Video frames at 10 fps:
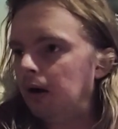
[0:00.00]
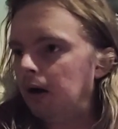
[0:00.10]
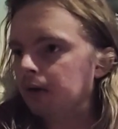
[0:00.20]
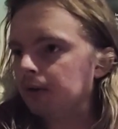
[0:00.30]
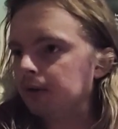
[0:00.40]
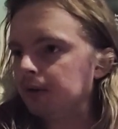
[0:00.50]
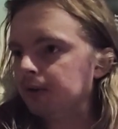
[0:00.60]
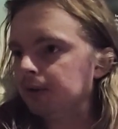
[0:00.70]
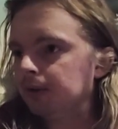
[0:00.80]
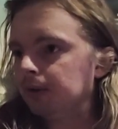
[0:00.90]
I really
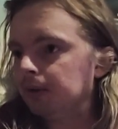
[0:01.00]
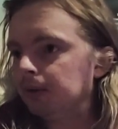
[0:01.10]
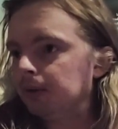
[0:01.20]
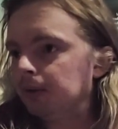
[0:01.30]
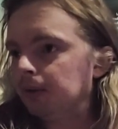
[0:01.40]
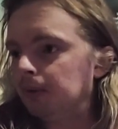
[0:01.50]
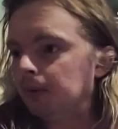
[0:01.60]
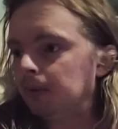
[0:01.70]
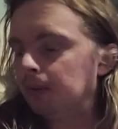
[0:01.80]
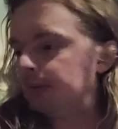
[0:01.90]
do
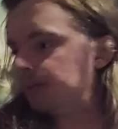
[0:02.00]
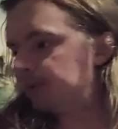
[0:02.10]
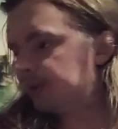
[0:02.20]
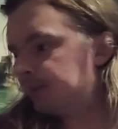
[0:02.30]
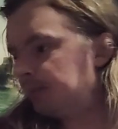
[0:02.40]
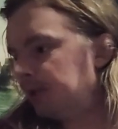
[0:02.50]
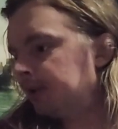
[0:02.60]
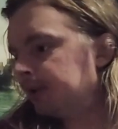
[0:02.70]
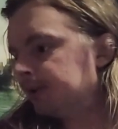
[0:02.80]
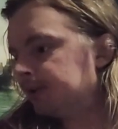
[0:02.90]
want to
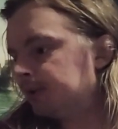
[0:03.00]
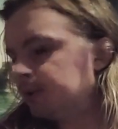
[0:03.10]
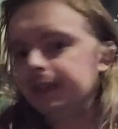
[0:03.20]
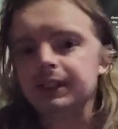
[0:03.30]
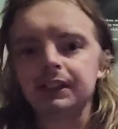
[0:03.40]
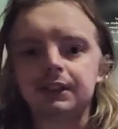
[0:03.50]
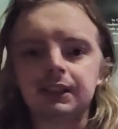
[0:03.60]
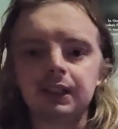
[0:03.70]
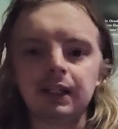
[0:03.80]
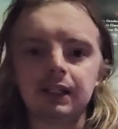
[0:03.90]
expose all
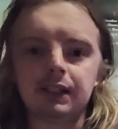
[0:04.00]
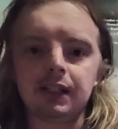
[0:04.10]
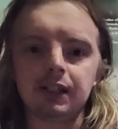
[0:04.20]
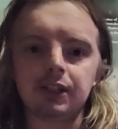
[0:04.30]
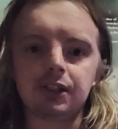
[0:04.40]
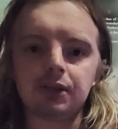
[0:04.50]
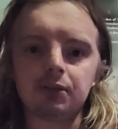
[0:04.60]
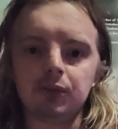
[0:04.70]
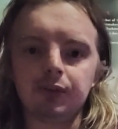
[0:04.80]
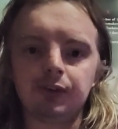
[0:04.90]
these SH
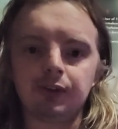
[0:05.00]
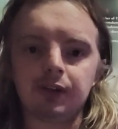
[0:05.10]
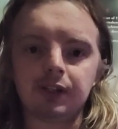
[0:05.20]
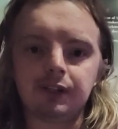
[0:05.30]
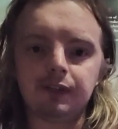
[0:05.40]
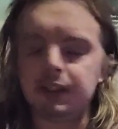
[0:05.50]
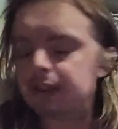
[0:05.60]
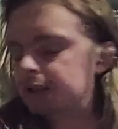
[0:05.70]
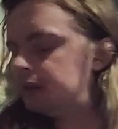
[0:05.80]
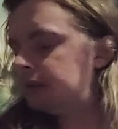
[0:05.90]
Monsterarts
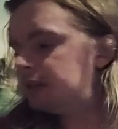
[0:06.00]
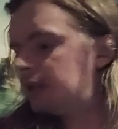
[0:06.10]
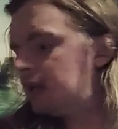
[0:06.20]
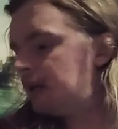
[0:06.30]
figures